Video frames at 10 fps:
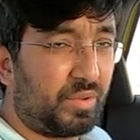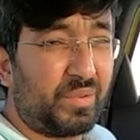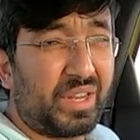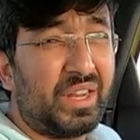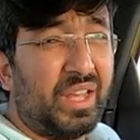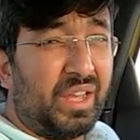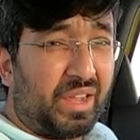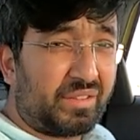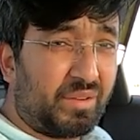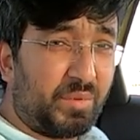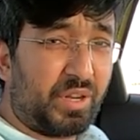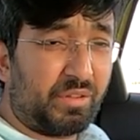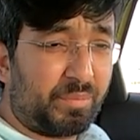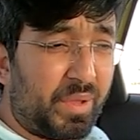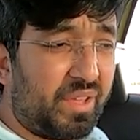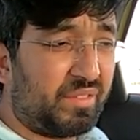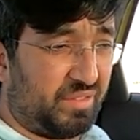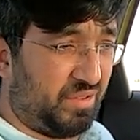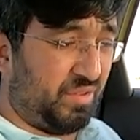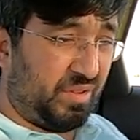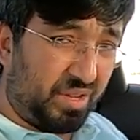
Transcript: to give you that extra bit of space, you know,